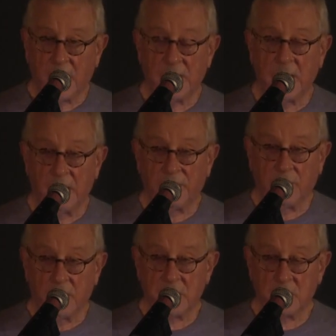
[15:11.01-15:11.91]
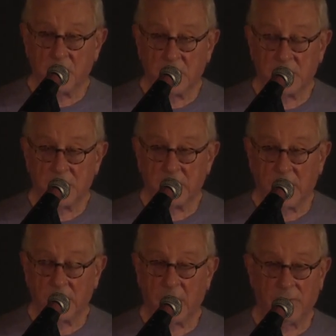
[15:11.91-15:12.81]
by the Air Force, which
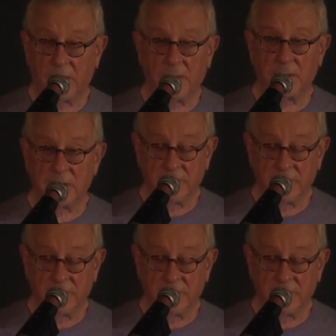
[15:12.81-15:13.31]
then covered up its